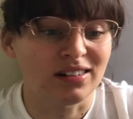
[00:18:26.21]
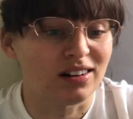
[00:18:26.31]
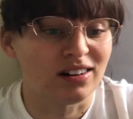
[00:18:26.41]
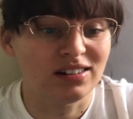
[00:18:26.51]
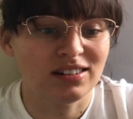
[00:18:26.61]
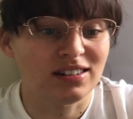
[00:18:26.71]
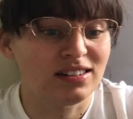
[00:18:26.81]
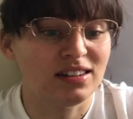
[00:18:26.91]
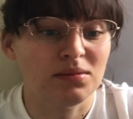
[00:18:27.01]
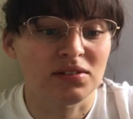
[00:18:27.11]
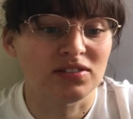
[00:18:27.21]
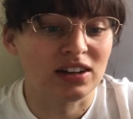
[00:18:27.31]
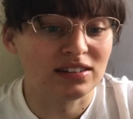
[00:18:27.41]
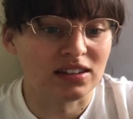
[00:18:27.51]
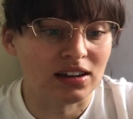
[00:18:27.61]
aren't a team of
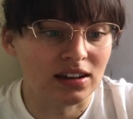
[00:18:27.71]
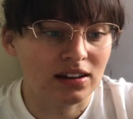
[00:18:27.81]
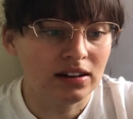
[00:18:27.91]
destiny.